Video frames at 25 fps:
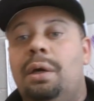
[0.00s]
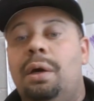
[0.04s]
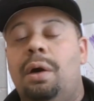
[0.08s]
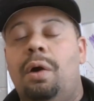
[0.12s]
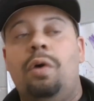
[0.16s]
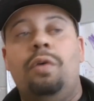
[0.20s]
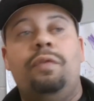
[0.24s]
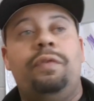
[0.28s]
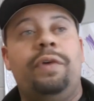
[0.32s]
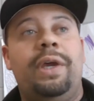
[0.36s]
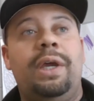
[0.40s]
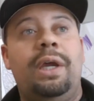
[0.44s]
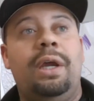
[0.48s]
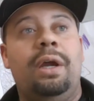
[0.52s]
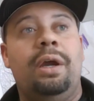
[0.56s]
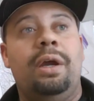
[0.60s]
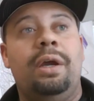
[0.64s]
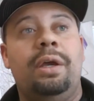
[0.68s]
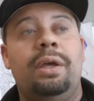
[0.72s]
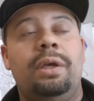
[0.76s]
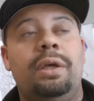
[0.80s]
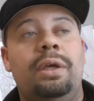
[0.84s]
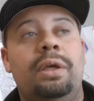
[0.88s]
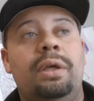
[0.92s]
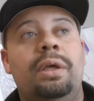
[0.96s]
over here.
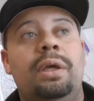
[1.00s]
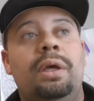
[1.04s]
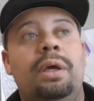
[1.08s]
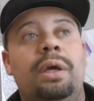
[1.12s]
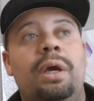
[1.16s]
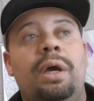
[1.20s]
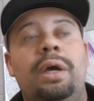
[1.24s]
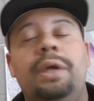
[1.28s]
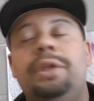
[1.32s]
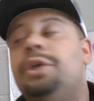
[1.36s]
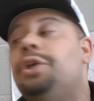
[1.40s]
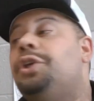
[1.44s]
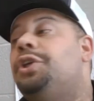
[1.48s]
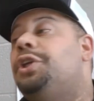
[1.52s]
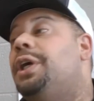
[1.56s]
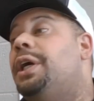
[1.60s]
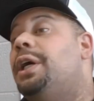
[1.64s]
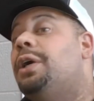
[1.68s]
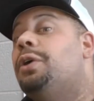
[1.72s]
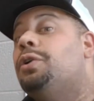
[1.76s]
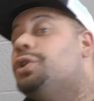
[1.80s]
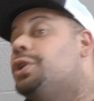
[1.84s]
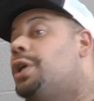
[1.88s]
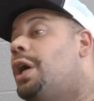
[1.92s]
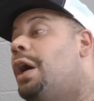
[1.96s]
The
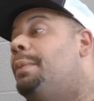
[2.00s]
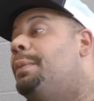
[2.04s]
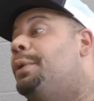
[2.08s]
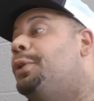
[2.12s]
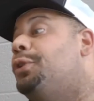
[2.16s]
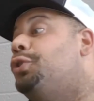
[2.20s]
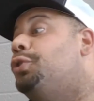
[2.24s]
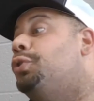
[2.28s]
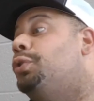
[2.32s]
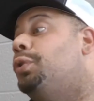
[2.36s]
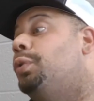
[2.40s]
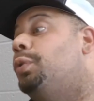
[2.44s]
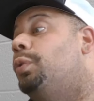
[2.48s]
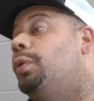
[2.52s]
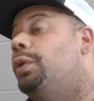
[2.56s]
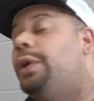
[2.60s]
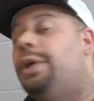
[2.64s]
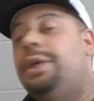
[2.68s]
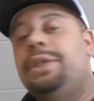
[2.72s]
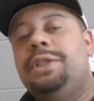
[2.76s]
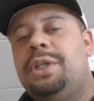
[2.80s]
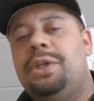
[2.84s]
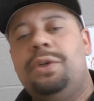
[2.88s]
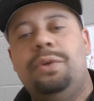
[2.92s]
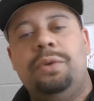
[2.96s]
deer is coming through the
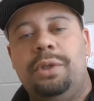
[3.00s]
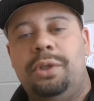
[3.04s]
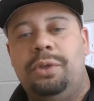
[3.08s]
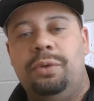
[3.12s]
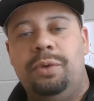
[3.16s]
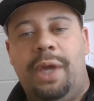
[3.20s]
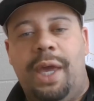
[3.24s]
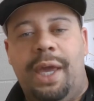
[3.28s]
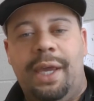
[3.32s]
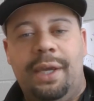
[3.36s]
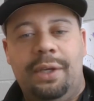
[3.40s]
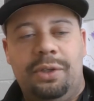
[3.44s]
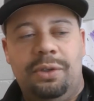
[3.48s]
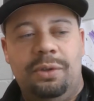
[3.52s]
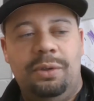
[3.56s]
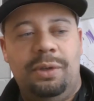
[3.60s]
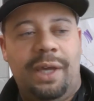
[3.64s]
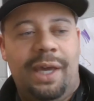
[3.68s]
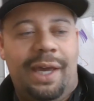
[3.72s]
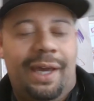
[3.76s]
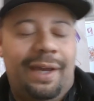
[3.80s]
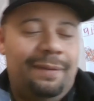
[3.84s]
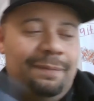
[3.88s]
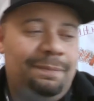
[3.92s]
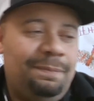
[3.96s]
woods. You can't do
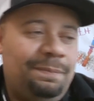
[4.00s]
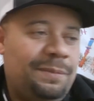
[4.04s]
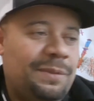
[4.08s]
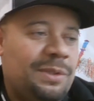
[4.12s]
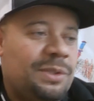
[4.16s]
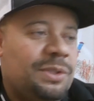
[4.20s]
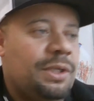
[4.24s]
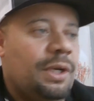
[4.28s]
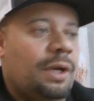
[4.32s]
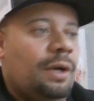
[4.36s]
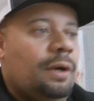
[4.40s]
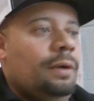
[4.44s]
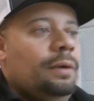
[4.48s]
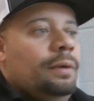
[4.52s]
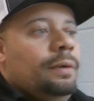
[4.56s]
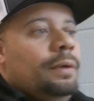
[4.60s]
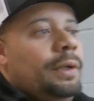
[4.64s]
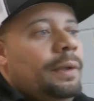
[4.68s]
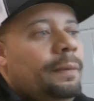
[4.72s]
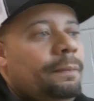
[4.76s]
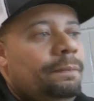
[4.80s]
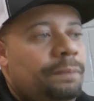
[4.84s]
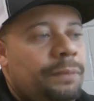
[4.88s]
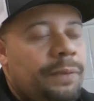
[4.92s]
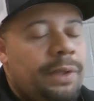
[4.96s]
that. So
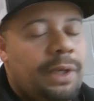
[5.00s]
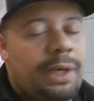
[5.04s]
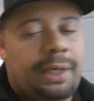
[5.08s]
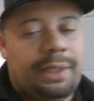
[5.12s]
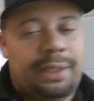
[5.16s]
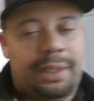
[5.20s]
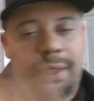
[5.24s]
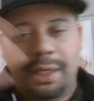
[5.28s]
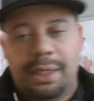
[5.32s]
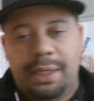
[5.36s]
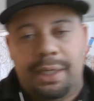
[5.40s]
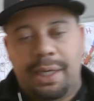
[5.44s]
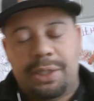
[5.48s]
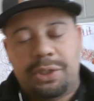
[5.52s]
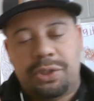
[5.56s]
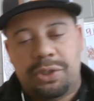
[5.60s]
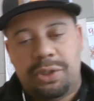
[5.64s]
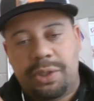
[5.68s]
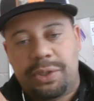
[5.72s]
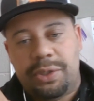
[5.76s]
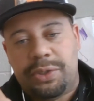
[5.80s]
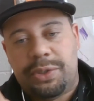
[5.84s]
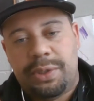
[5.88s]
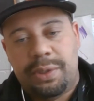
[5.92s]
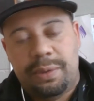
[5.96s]
again, that's
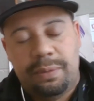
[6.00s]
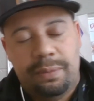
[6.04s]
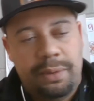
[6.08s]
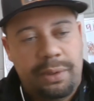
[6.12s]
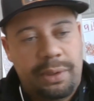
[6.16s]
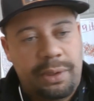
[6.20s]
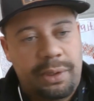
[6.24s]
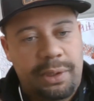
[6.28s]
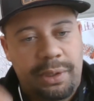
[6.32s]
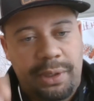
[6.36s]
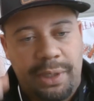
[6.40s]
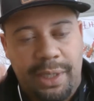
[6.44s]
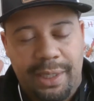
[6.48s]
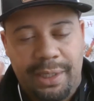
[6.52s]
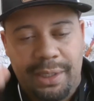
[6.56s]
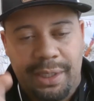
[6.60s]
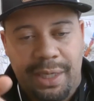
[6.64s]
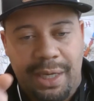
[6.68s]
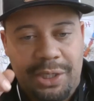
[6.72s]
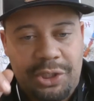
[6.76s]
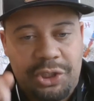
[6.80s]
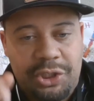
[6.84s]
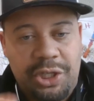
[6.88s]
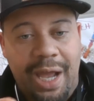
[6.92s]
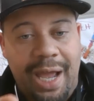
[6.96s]
just
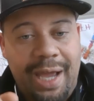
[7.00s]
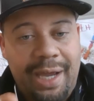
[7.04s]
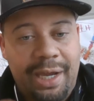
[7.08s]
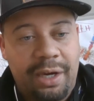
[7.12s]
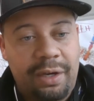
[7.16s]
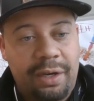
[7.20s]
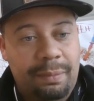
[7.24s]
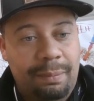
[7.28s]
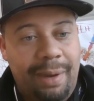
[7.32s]
that shotgun